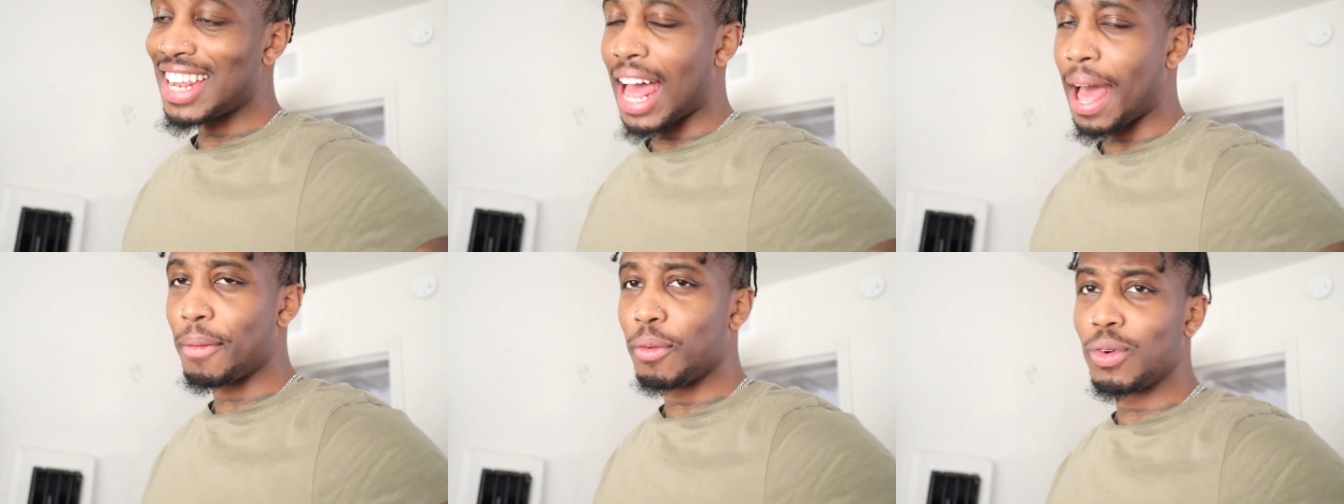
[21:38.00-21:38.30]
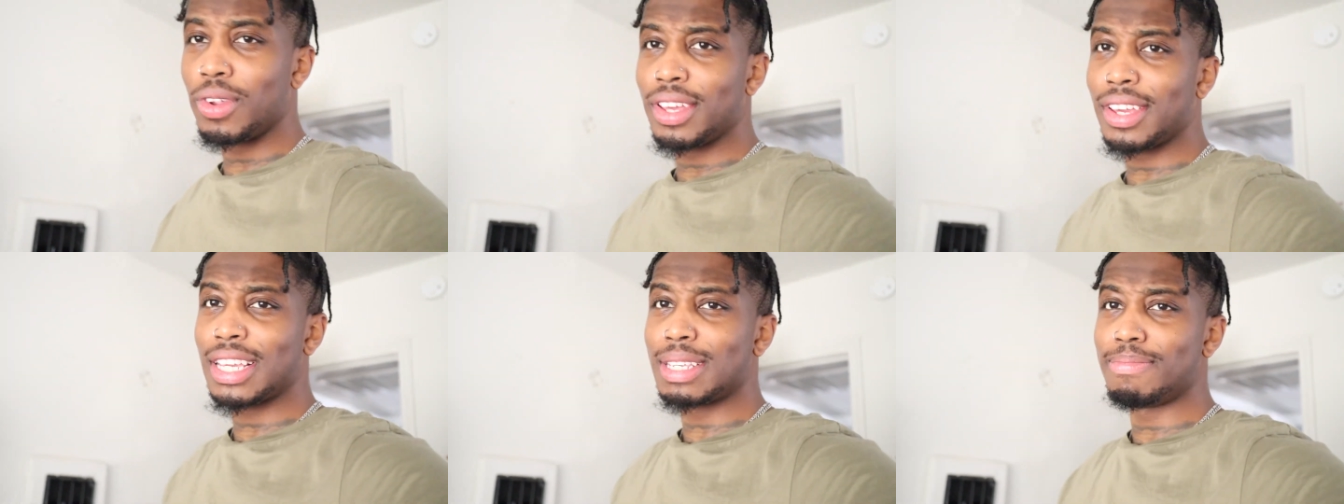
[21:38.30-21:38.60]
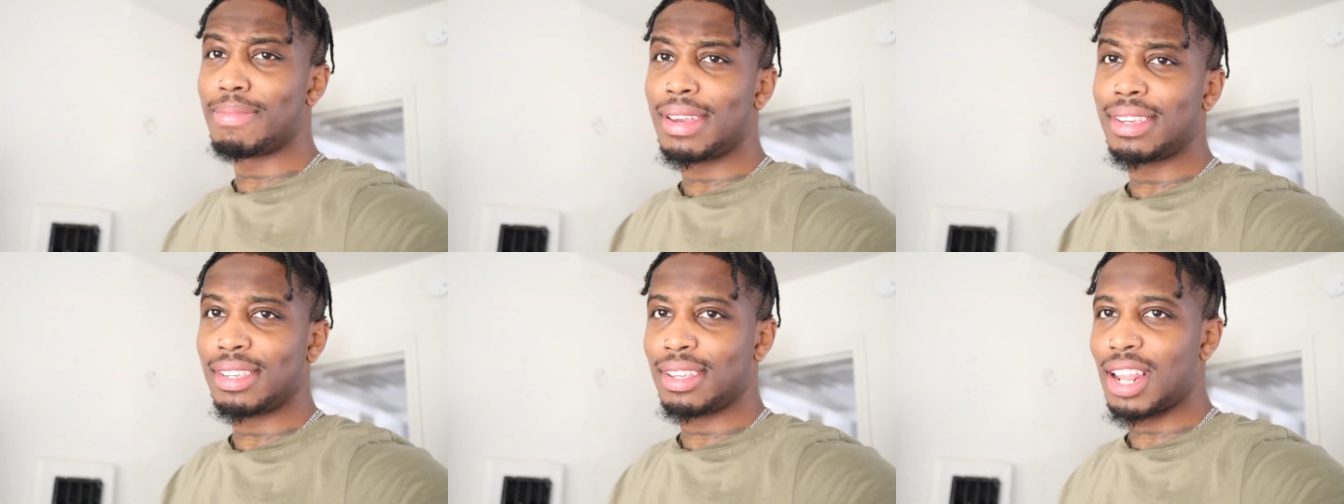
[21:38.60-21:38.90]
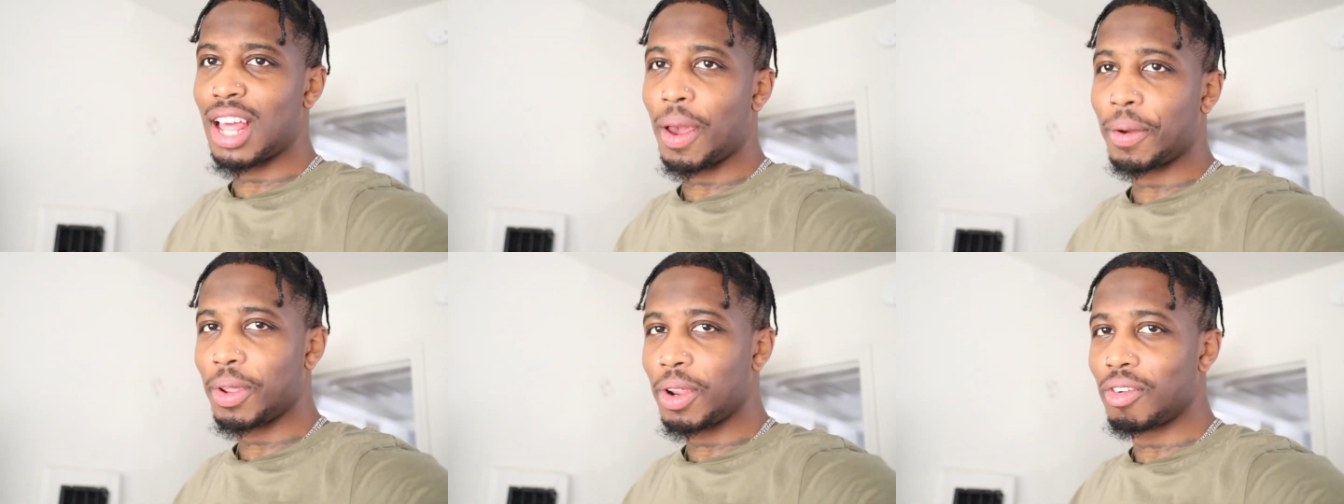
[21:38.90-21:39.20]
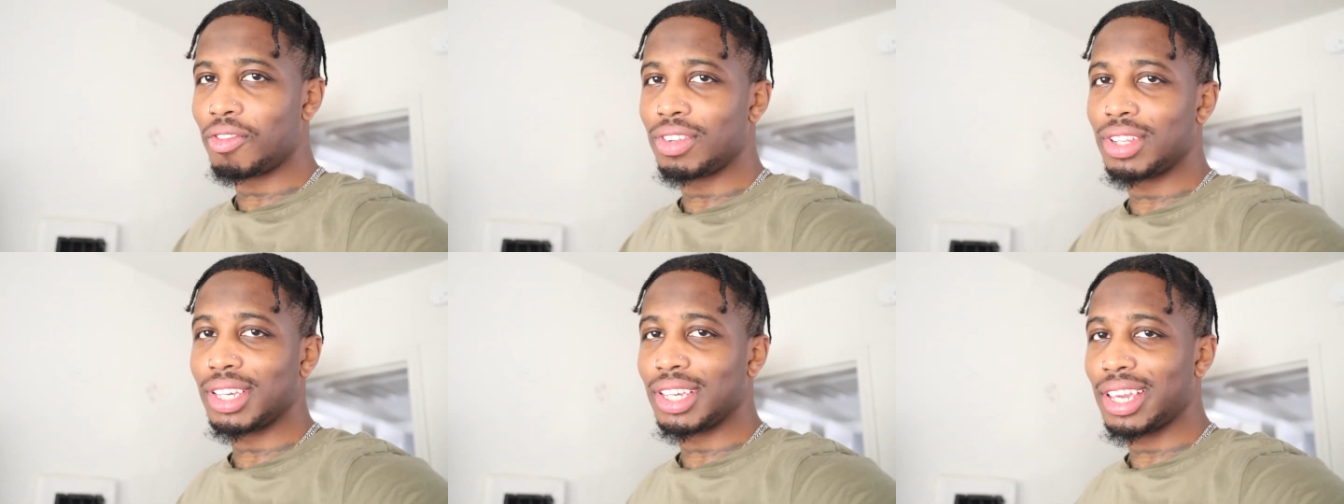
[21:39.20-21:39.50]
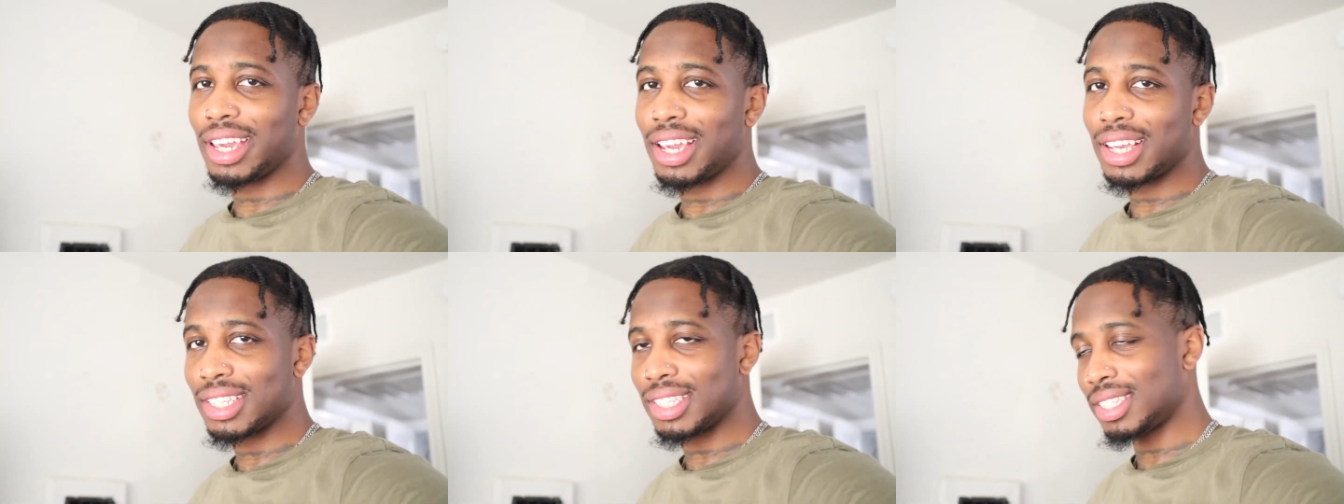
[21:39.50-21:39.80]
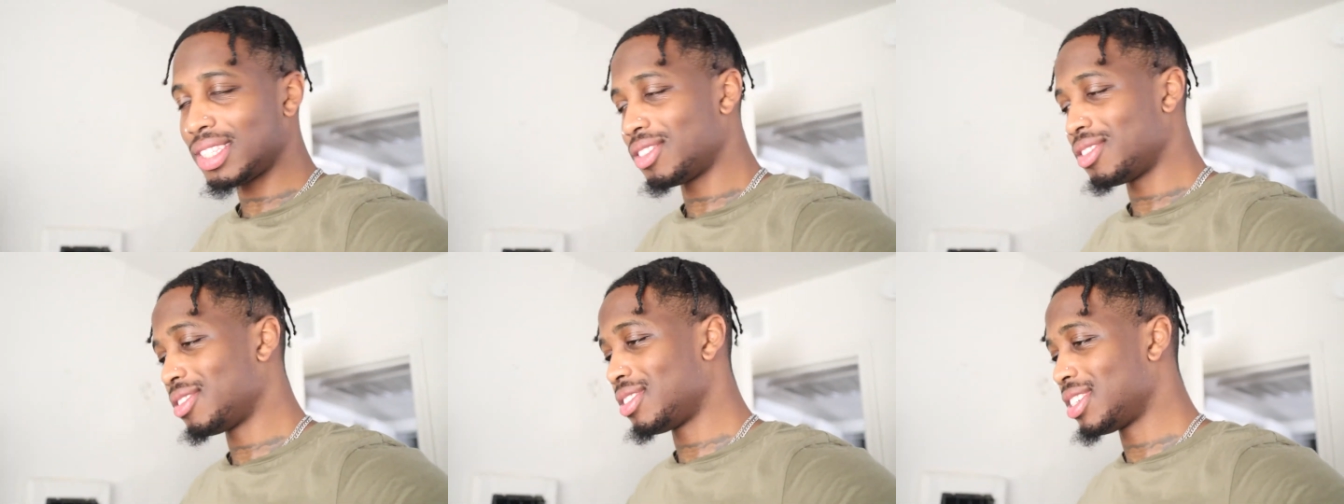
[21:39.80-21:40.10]
nah, but when it gets messy now, we don't really
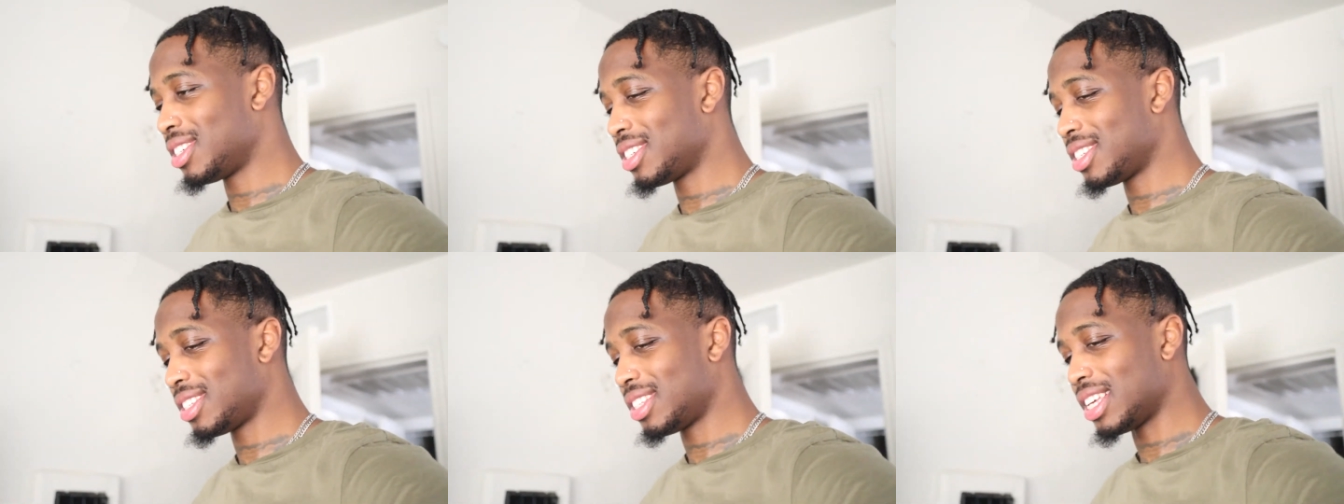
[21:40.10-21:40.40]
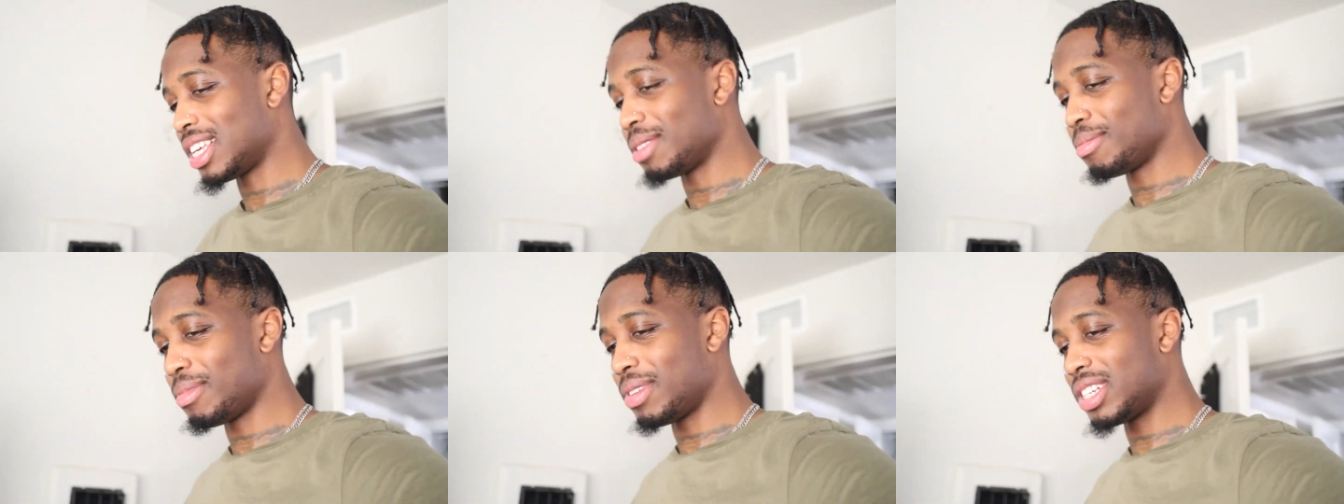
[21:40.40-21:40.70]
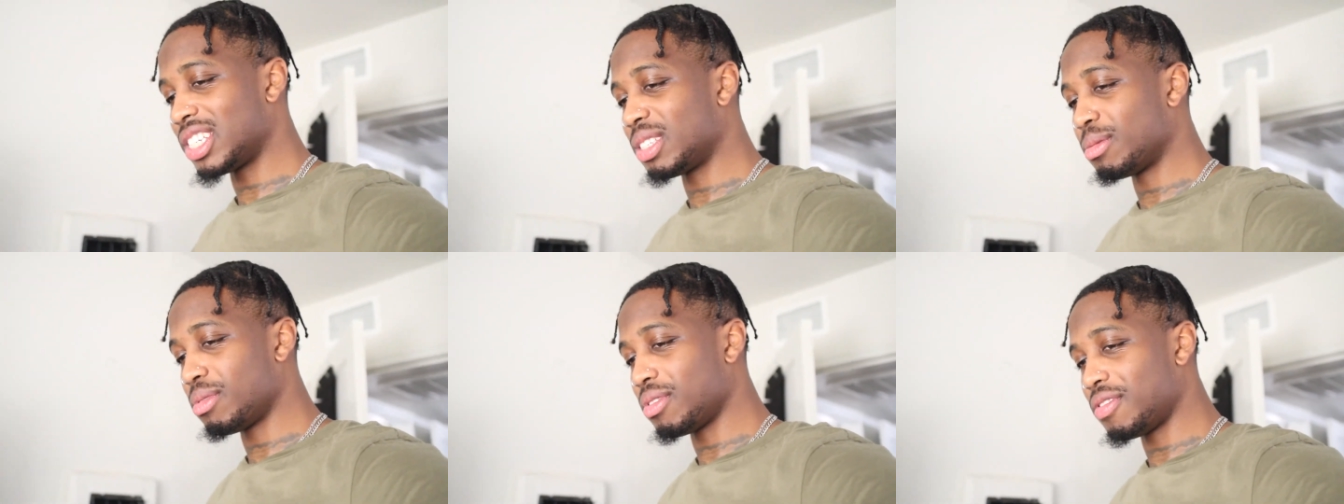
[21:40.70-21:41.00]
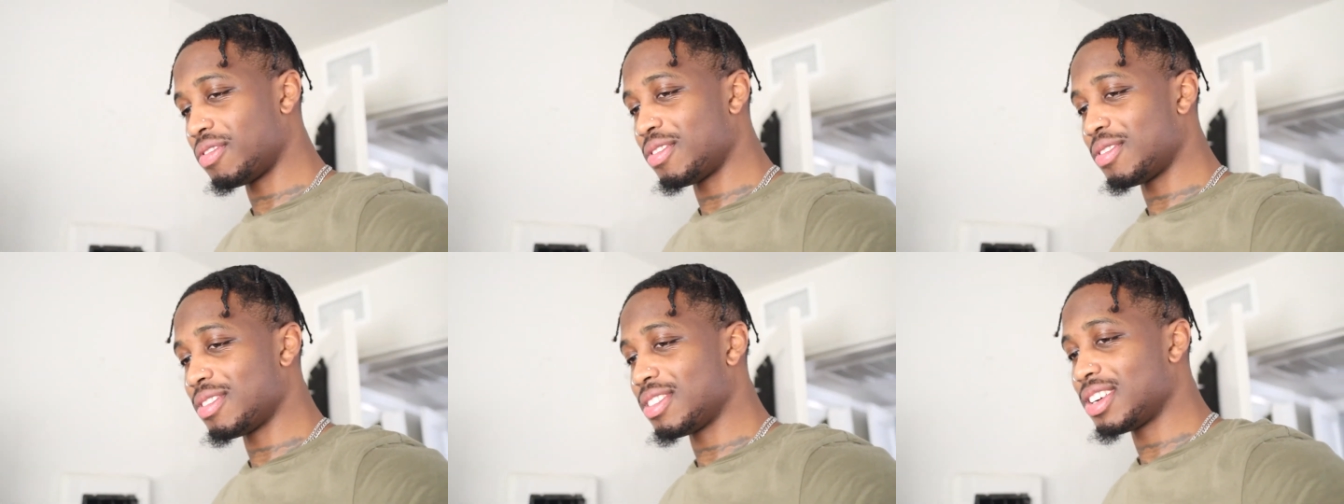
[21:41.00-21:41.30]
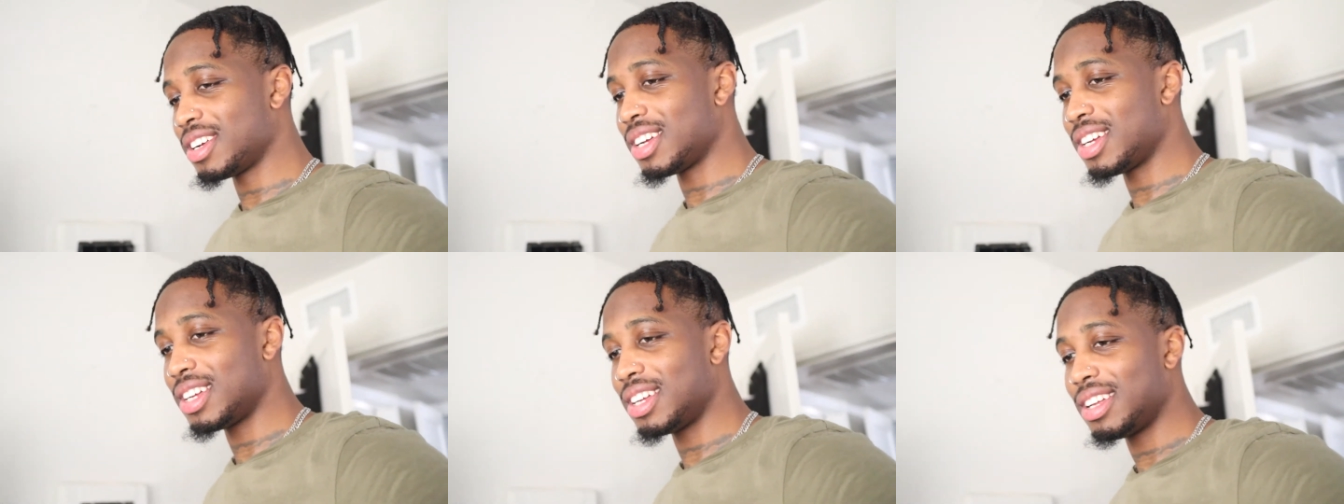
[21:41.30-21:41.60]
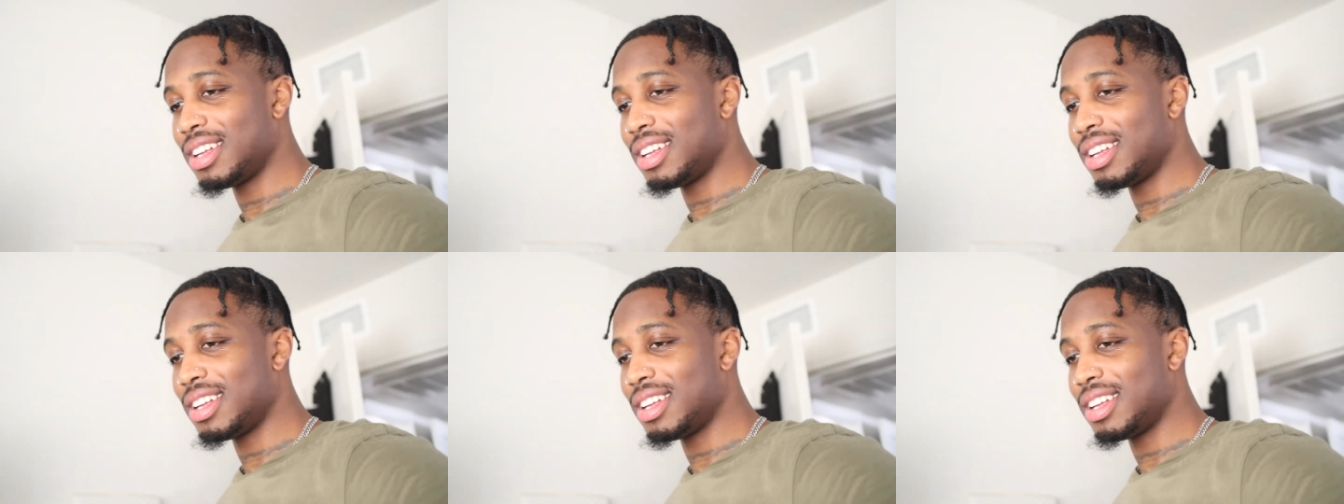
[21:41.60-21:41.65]
kiss as much as before.